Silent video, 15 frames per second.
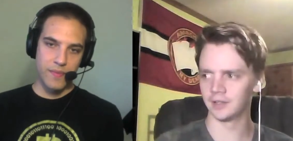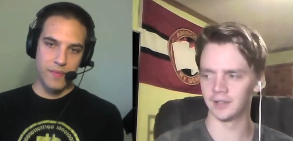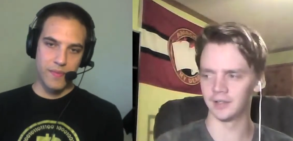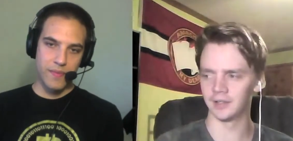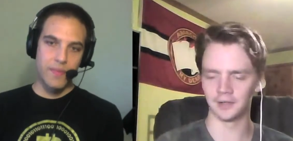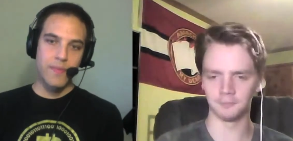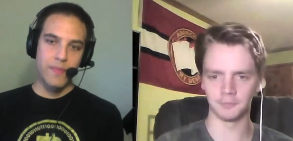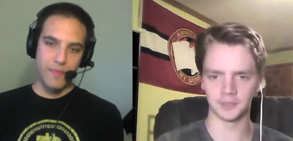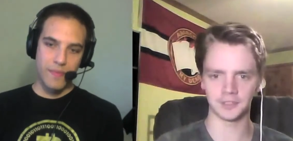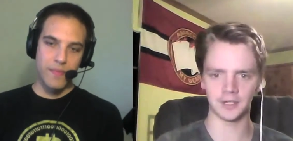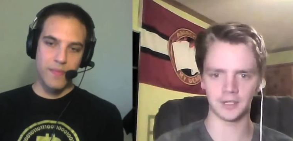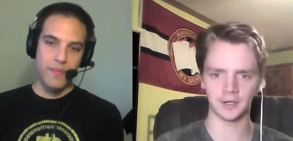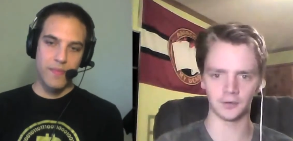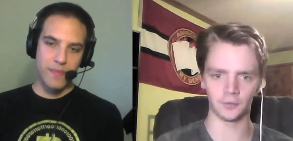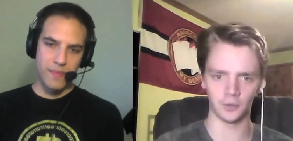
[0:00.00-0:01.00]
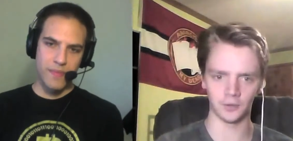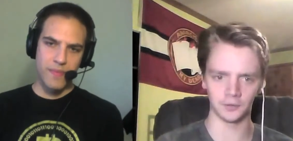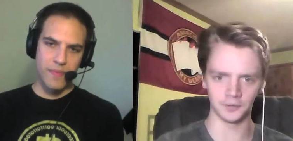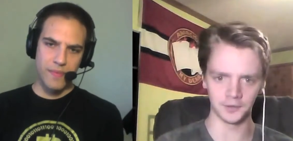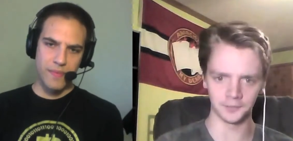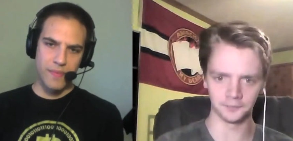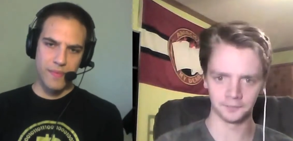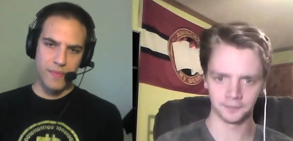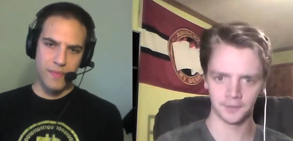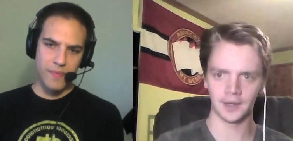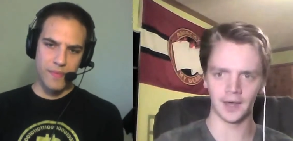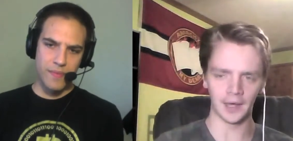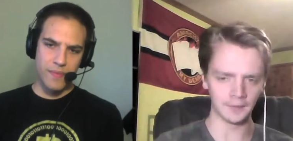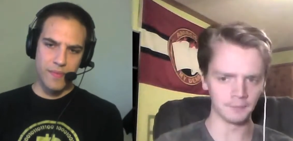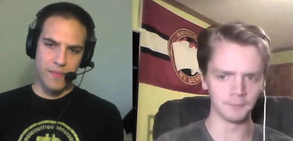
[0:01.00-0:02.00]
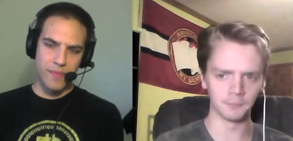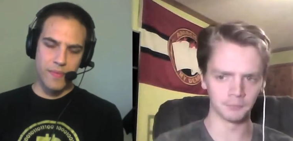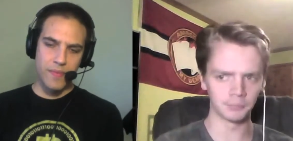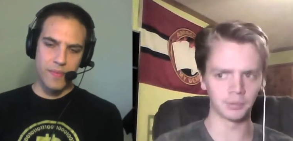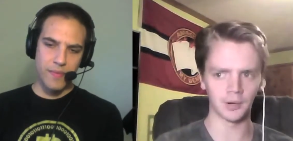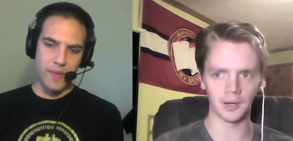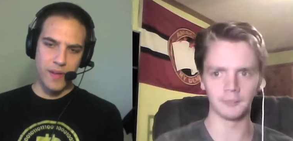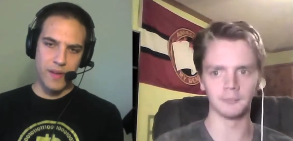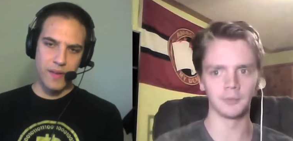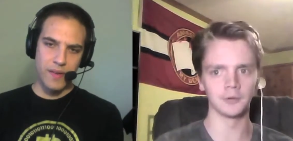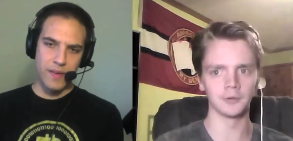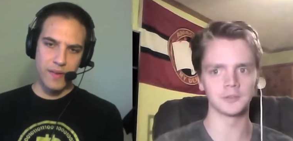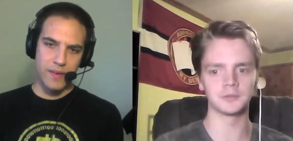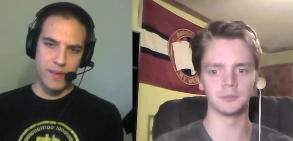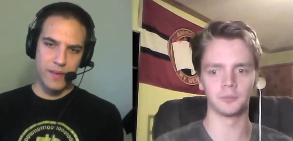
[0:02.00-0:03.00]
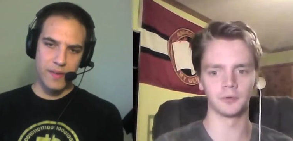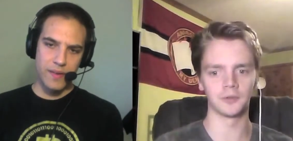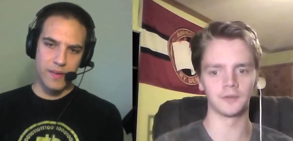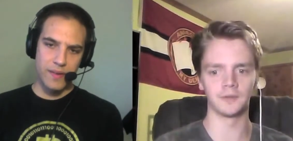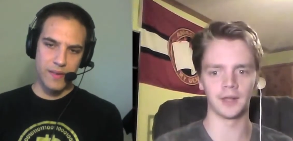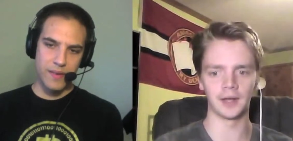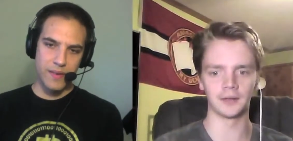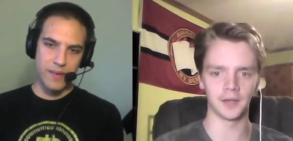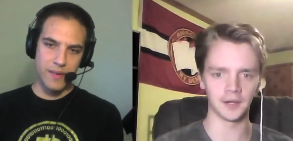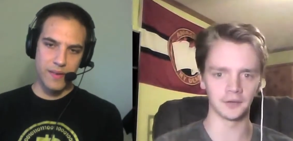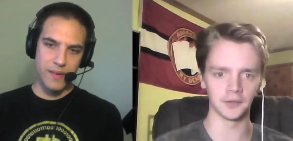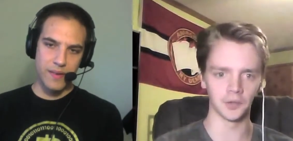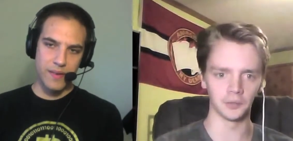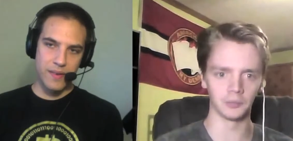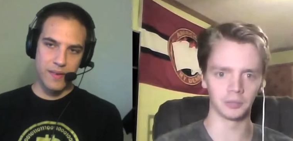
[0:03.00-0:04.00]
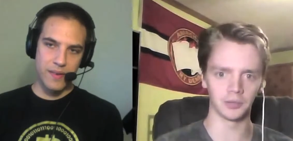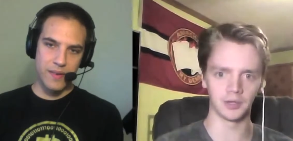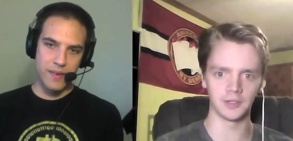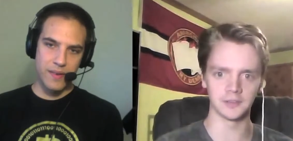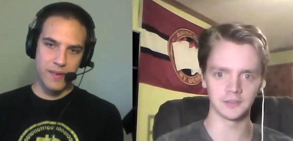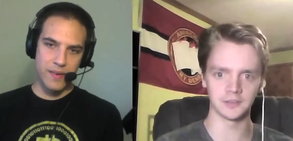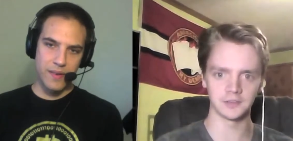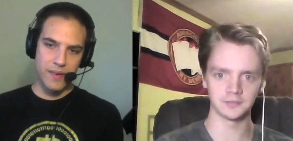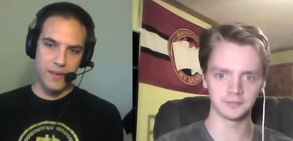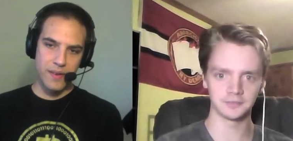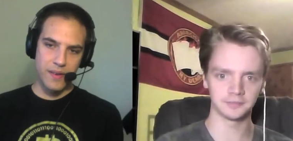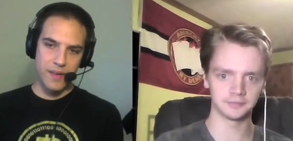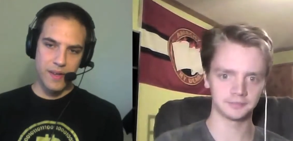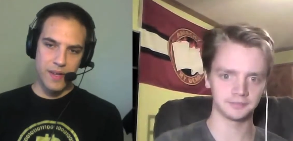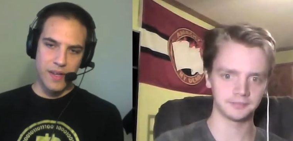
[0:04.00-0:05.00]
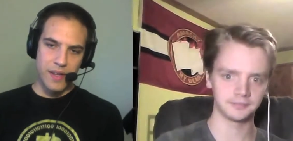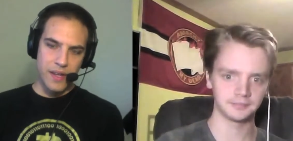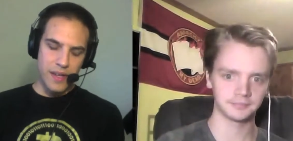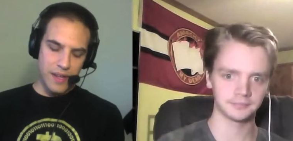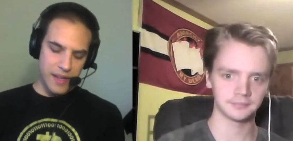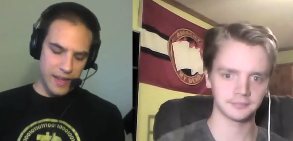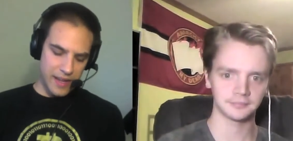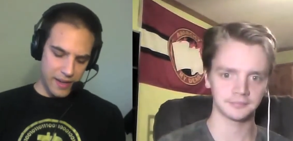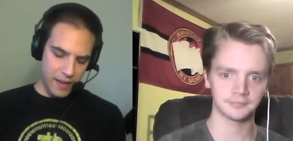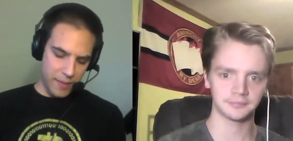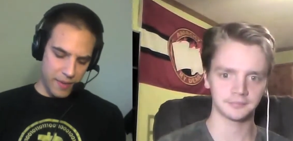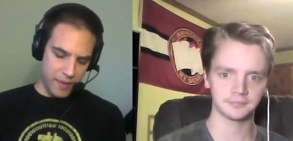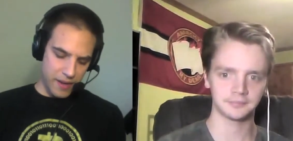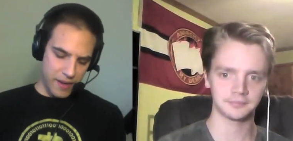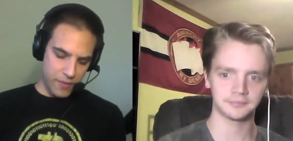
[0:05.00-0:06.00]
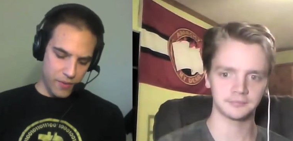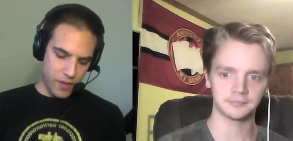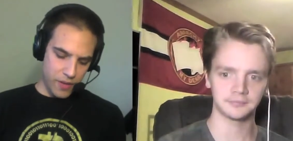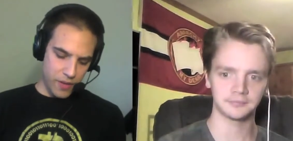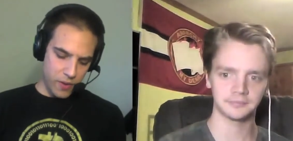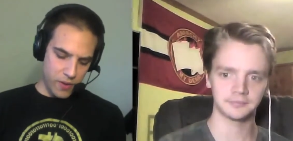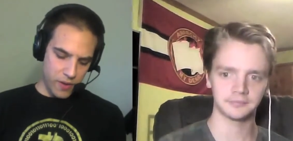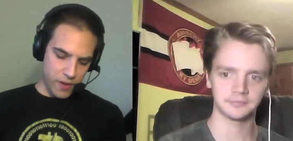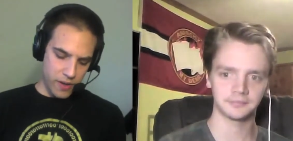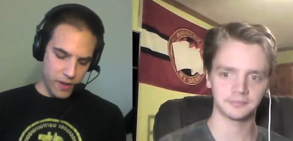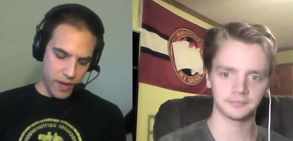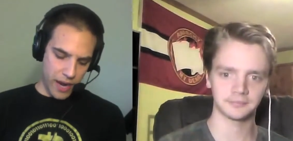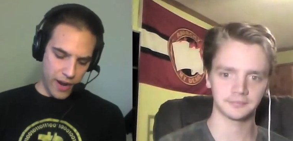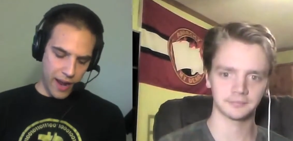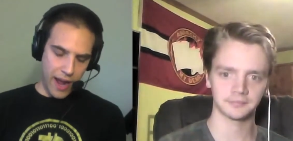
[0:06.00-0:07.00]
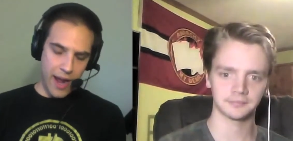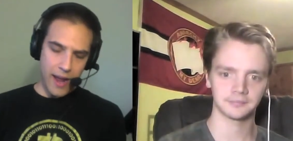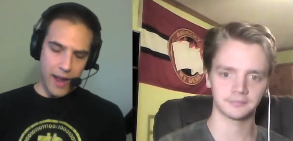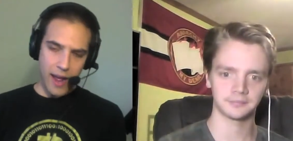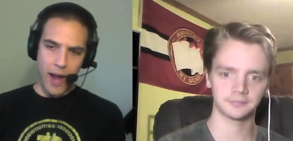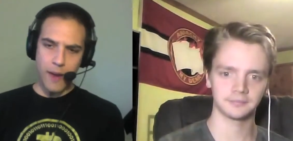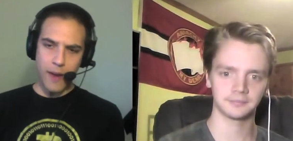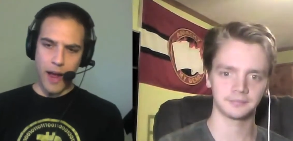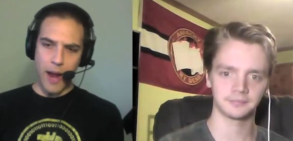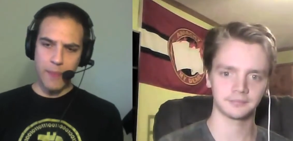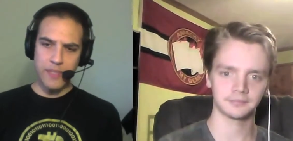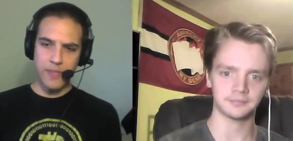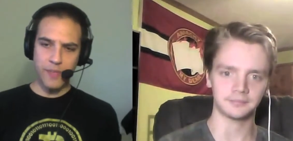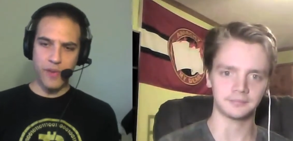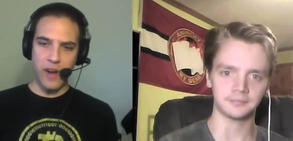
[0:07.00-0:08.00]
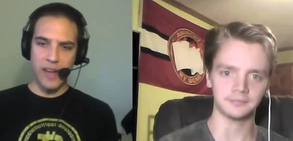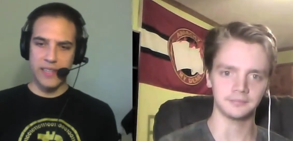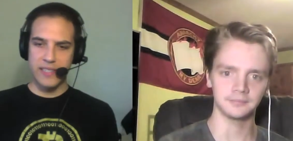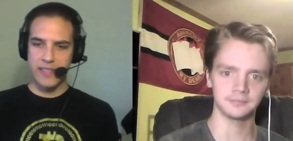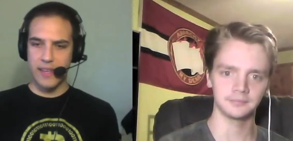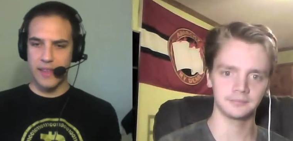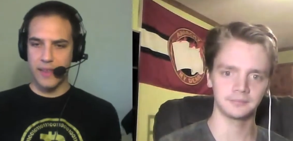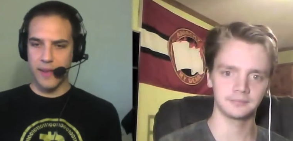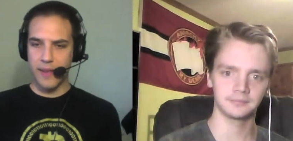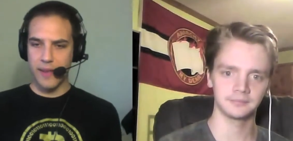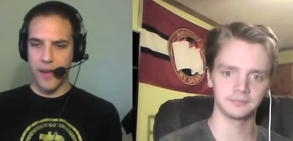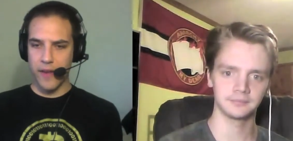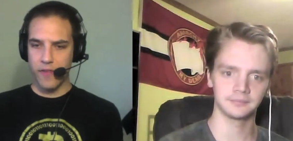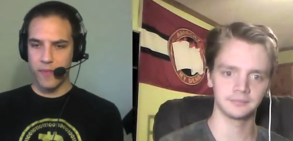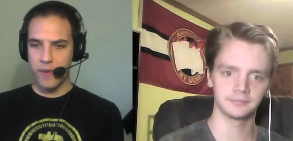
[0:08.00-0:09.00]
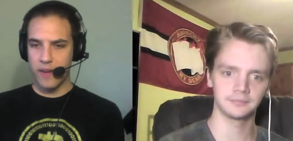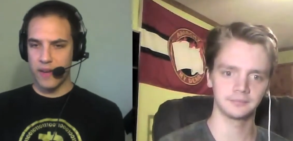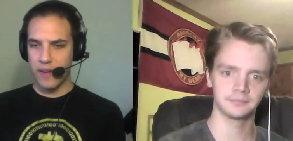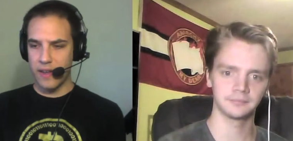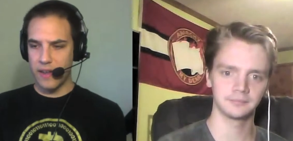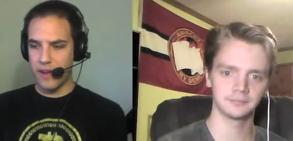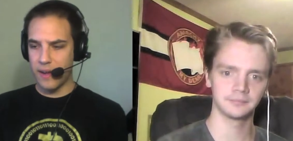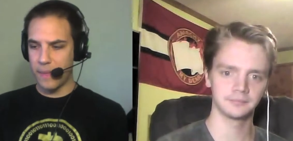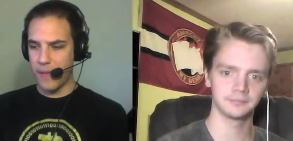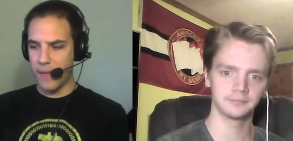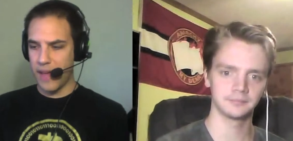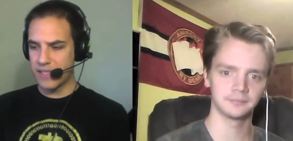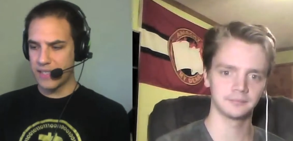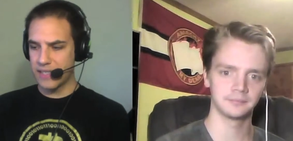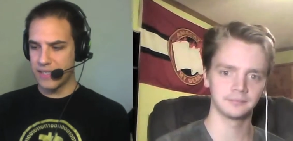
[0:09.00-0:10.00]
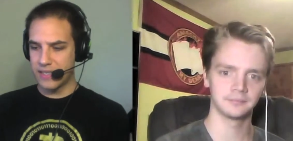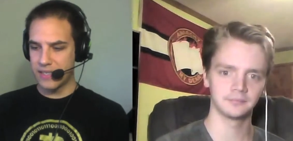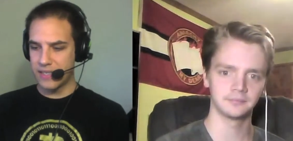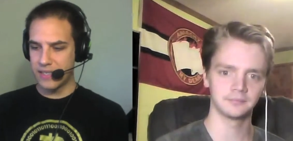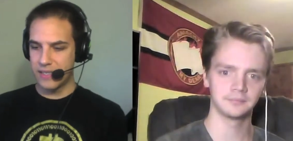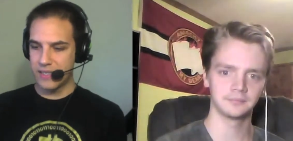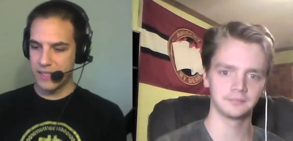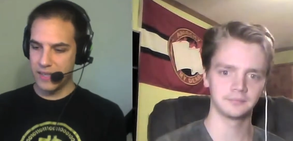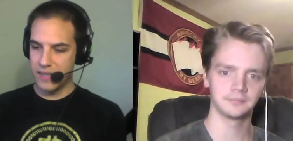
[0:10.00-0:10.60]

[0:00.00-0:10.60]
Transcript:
Speaker 1: and at a much higher quality, and pro- most more than likely at a lower price.
Speaker 2: Yeah, I mean, you would. I, I I'm surprised that the government um, hasn't